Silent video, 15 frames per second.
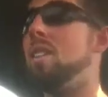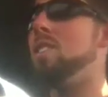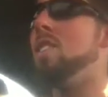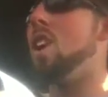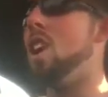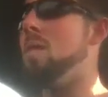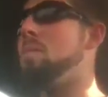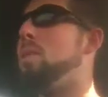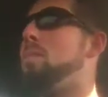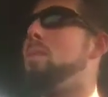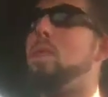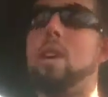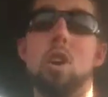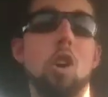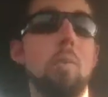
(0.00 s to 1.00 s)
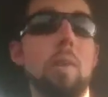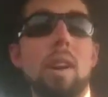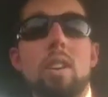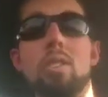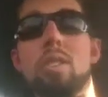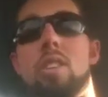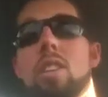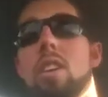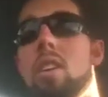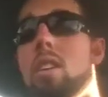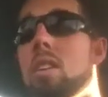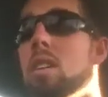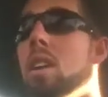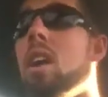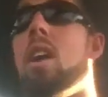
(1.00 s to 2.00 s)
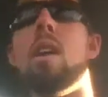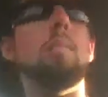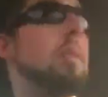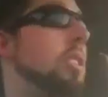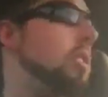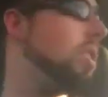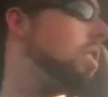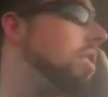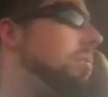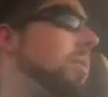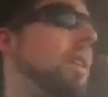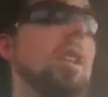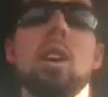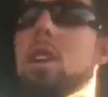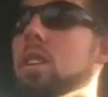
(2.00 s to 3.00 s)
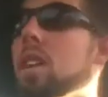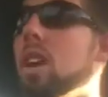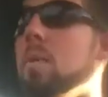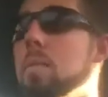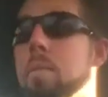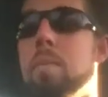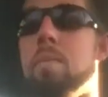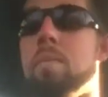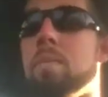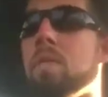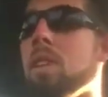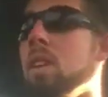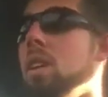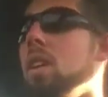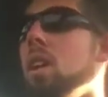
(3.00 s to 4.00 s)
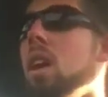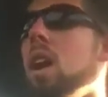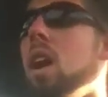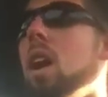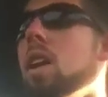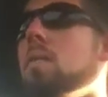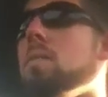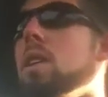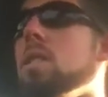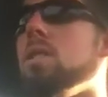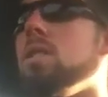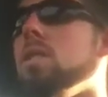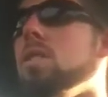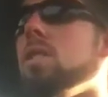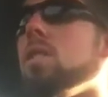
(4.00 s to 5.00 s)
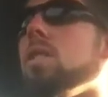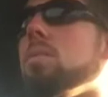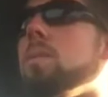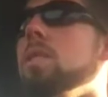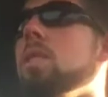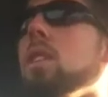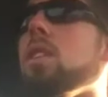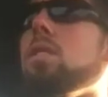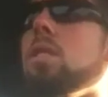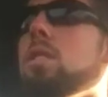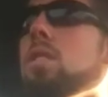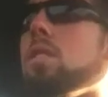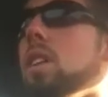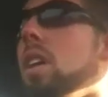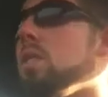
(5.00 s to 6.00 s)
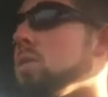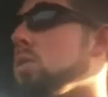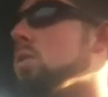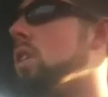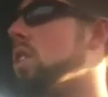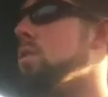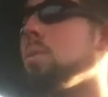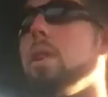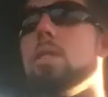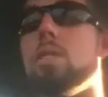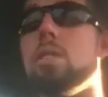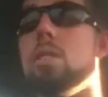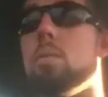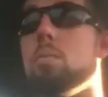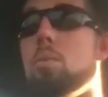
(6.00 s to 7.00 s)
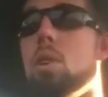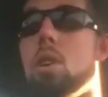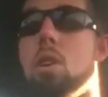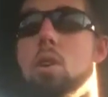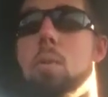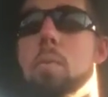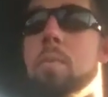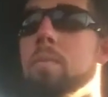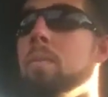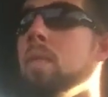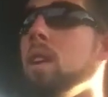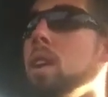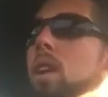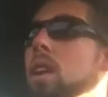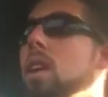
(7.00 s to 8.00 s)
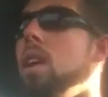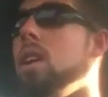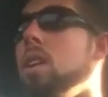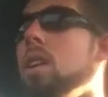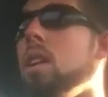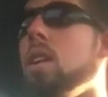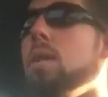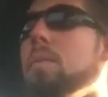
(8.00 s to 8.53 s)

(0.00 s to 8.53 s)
No, I'm on my way home actually again. I mentioned in my log that I have my youngest sister's high school graduation tomorrow, and